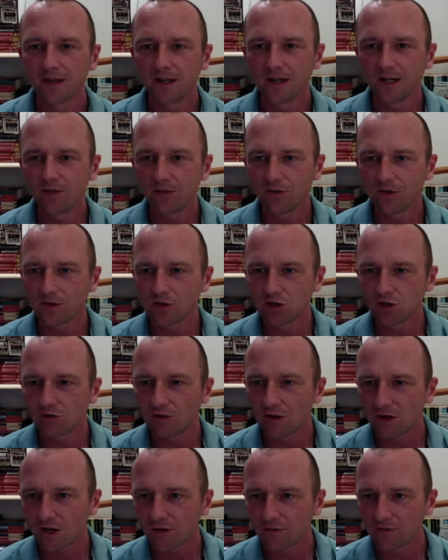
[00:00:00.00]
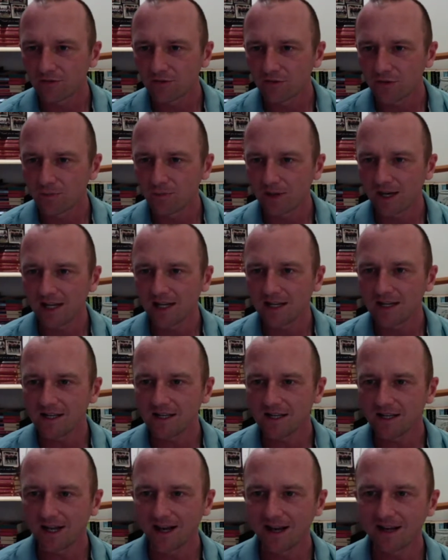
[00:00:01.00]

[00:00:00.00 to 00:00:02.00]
in The Giraffe, the Pelly,